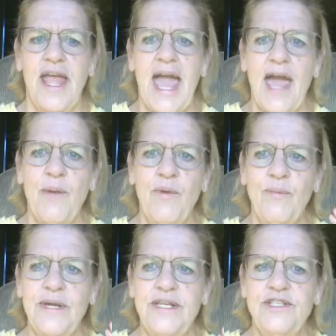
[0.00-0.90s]
And when
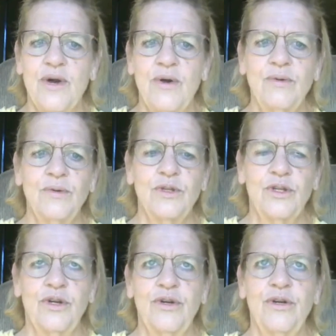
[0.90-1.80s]
we don't
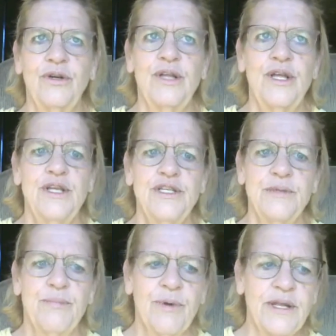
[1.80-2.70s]
learn to
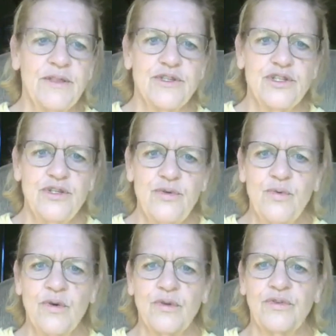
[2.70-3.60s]
bring the two
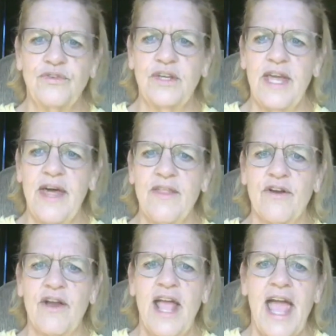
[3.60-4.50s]
worlds
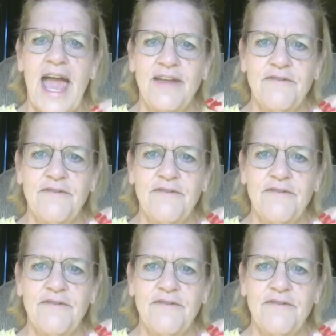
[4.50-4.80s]
together and